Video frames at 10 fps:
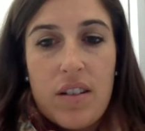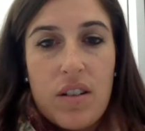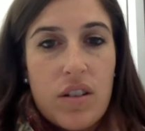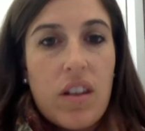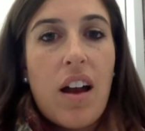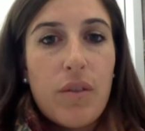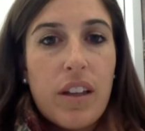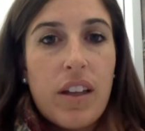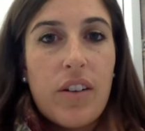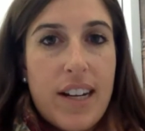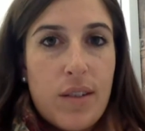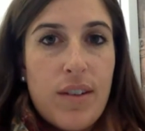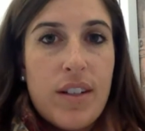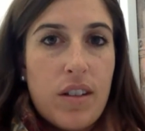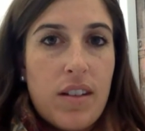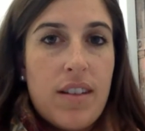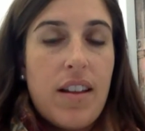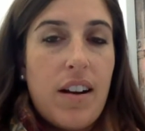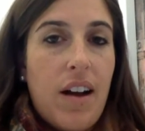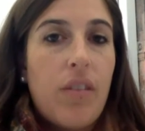There's a lot of really great resources that
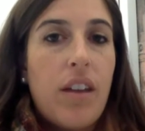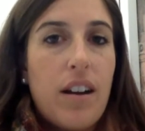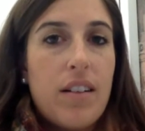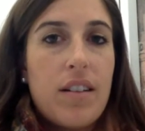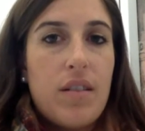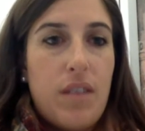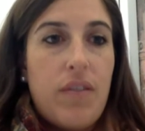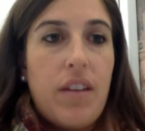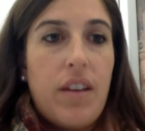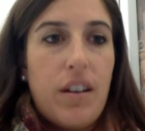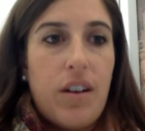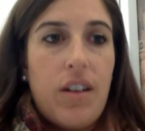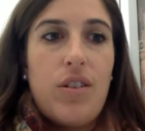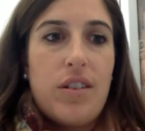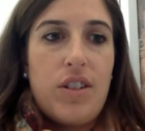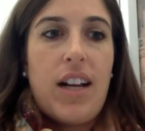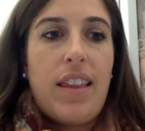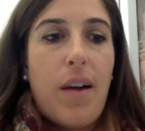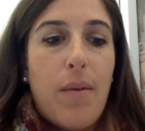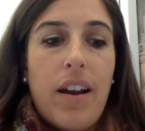are out there, so definitely encourage you to check
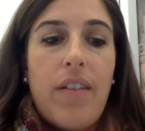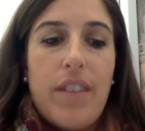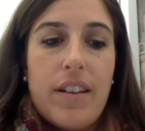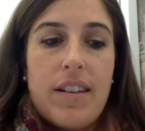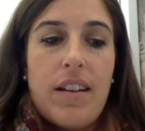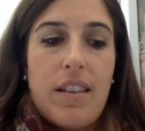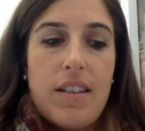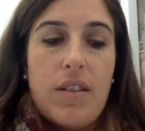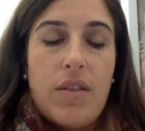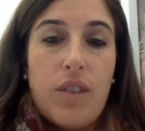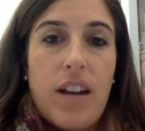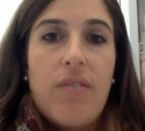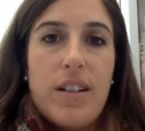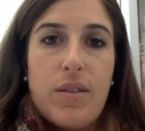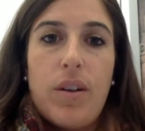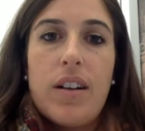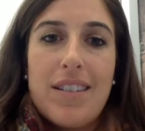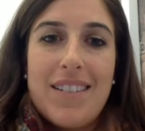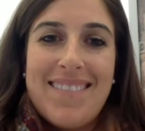that one out. That's a great resource.